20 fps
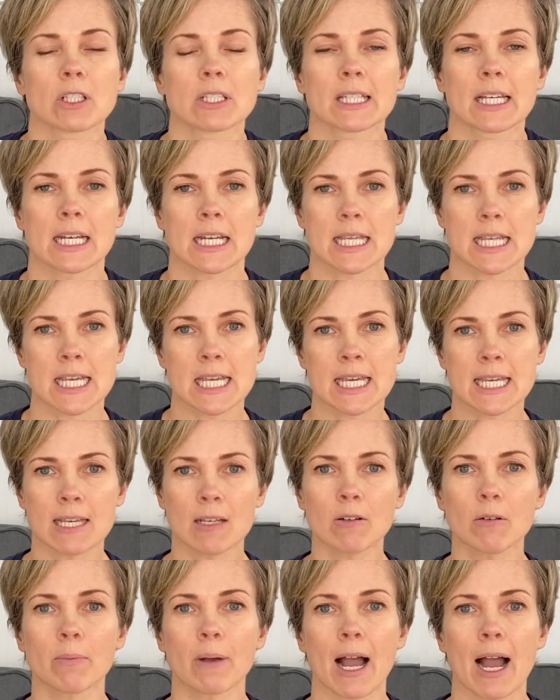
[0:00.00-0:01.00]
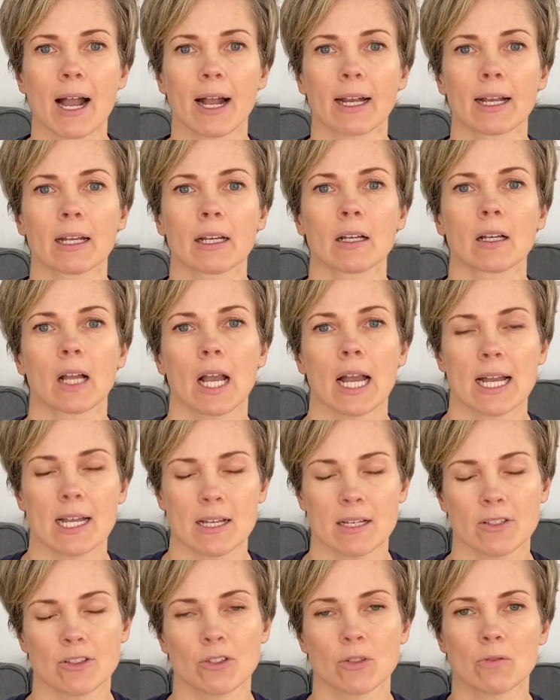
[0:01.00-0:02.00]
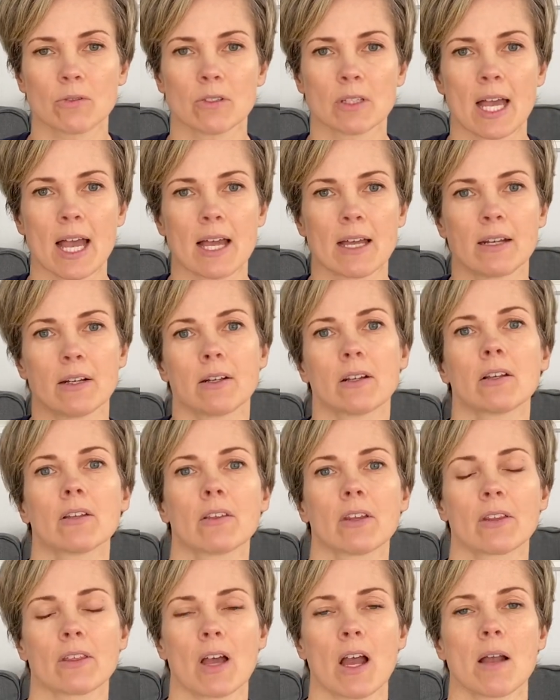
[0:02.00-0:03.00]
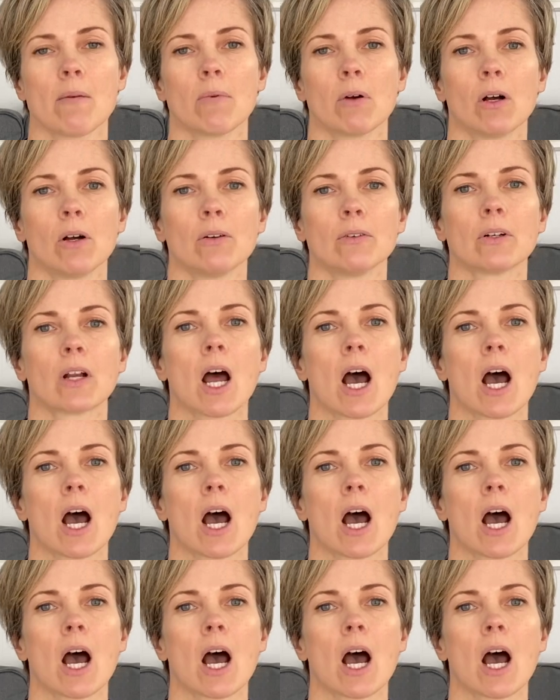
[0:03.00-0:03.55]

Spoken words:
sending the heel back as you send the thigh bone